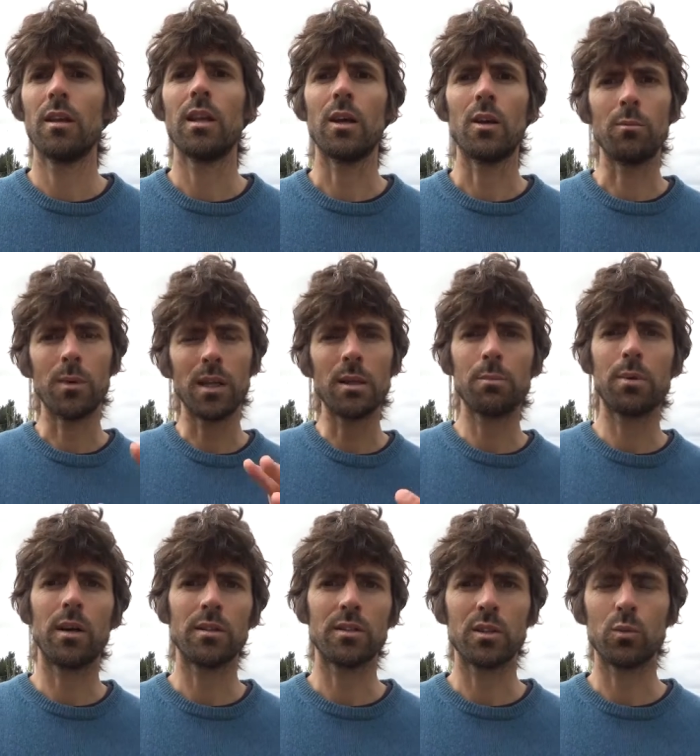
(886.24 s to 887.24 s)
Now, in many
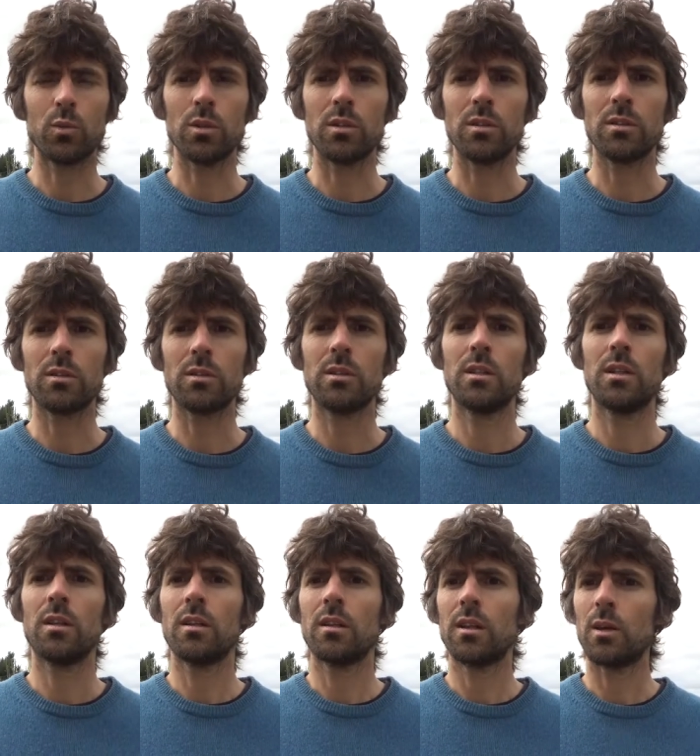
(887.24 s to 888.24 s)
parts of the world,
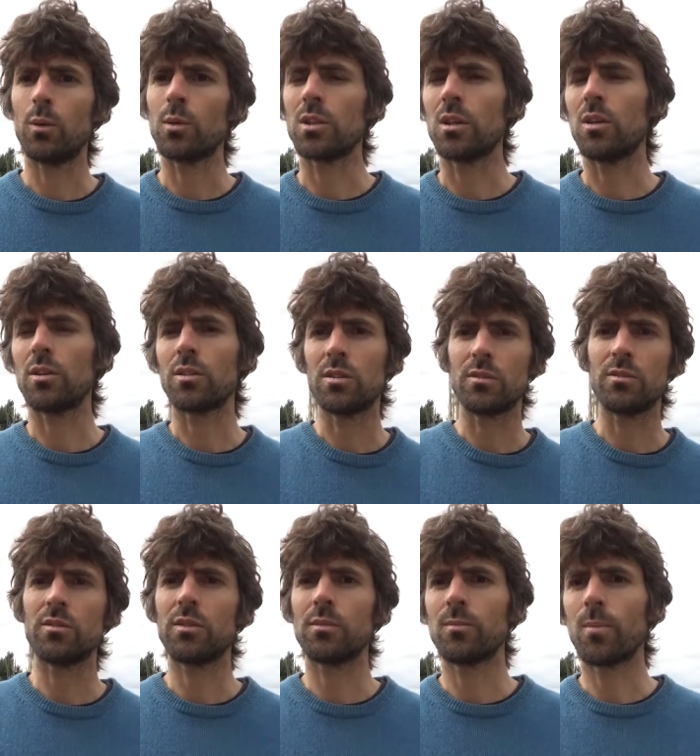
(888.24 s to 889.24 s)
there was a lot
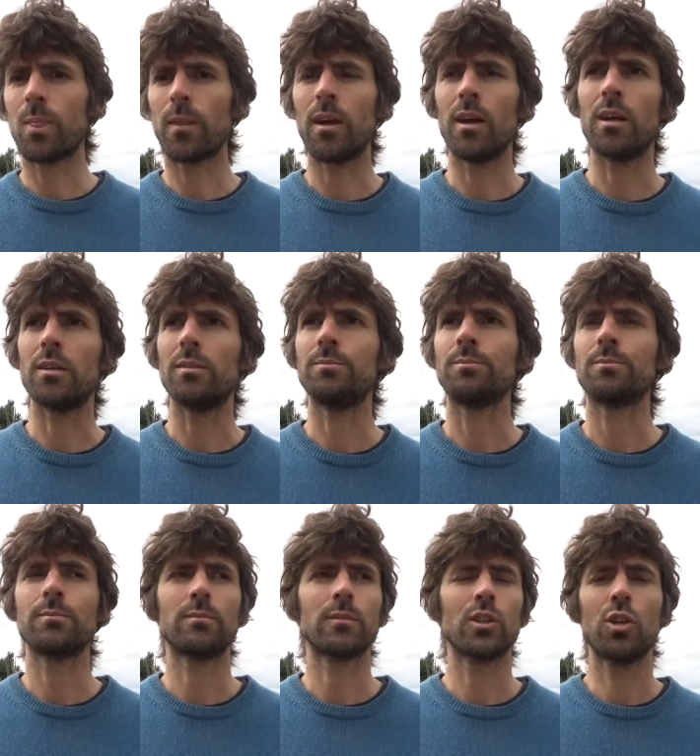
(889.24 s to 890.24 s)
of um,
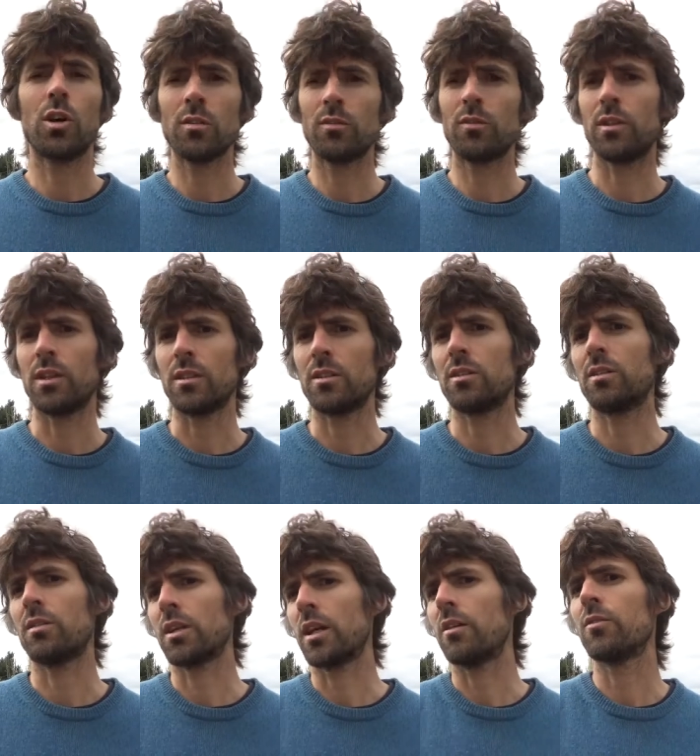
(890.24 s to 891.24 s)
conflict
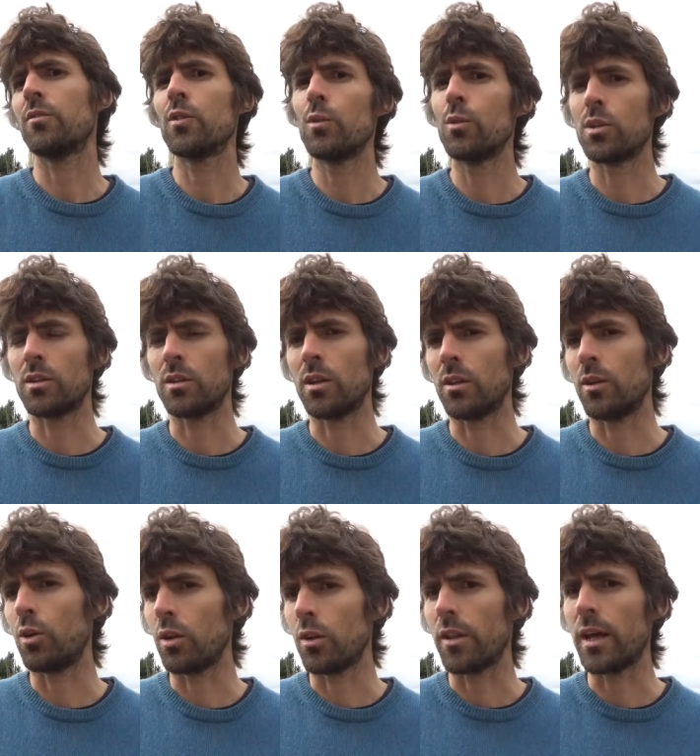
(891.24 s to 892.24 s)
to get food and
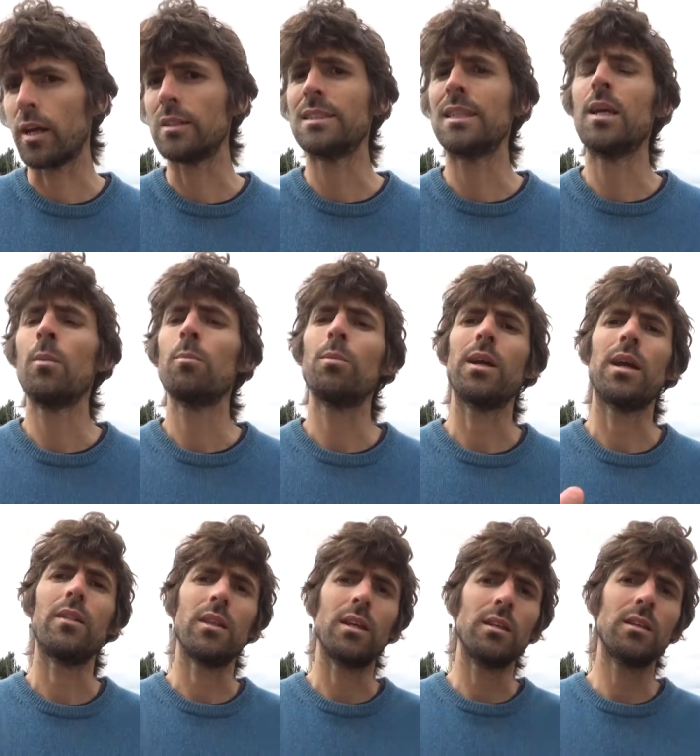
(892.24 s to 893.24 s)
all that. But
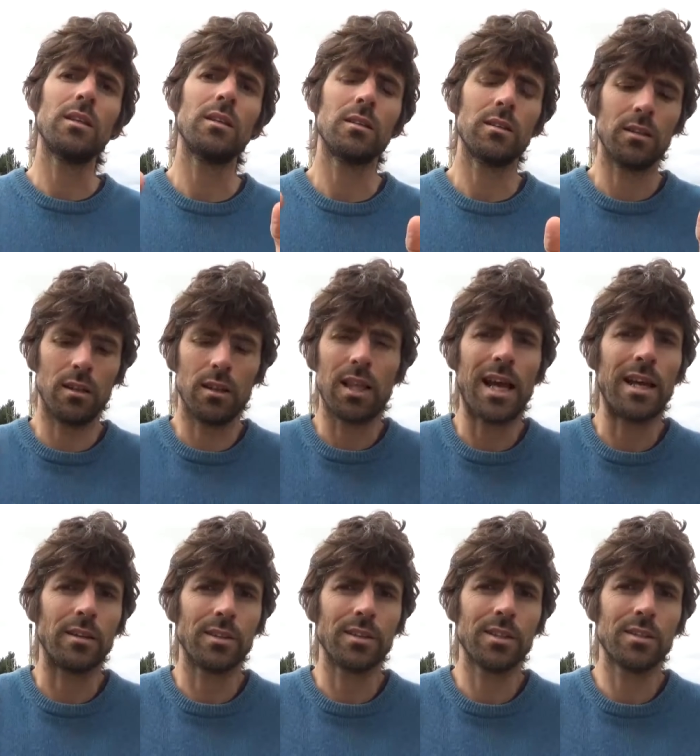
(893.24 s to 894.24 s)
in the Indian
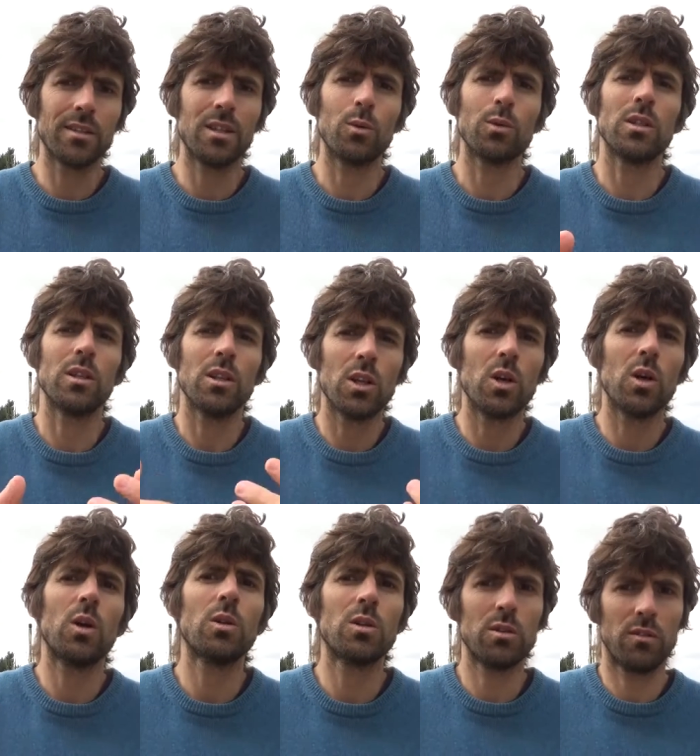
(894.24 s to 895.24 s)
lands, there was a
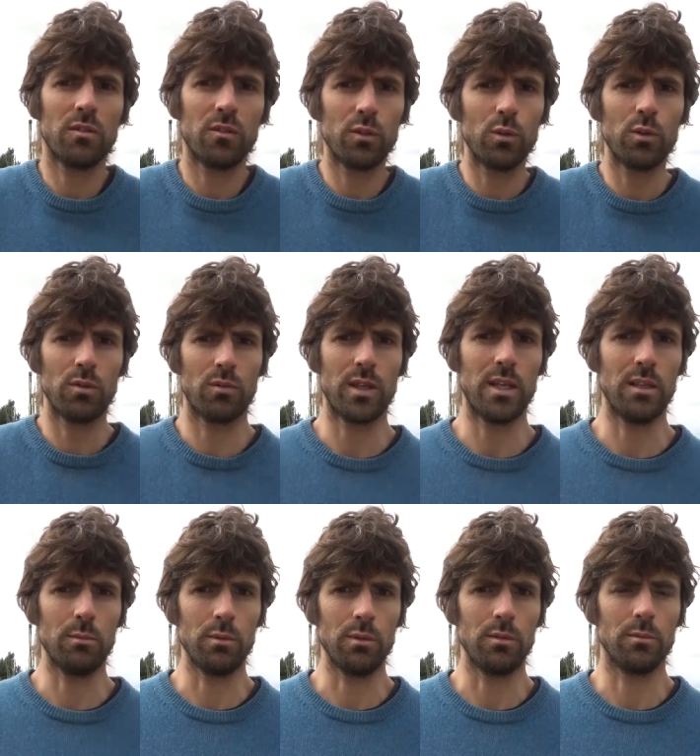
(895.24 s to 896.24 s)
lot of food
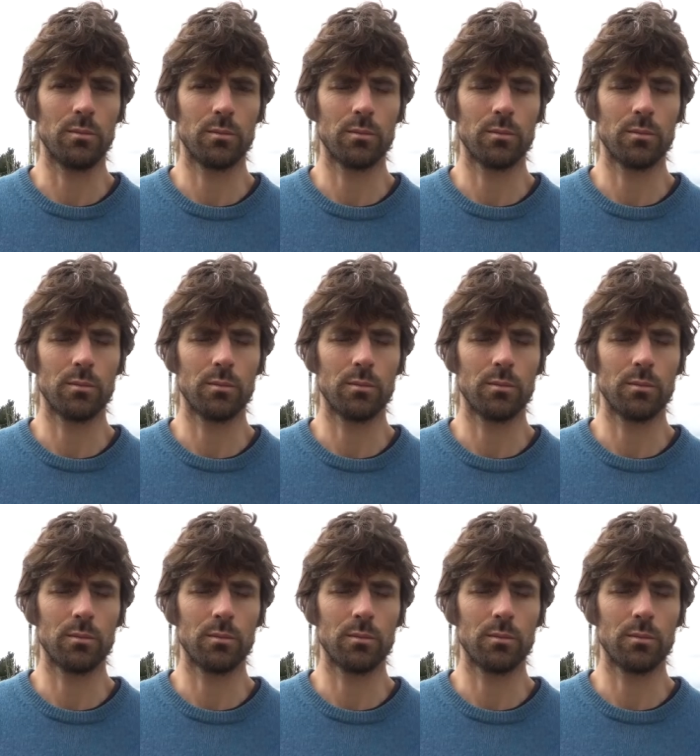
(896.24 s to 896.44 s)
available.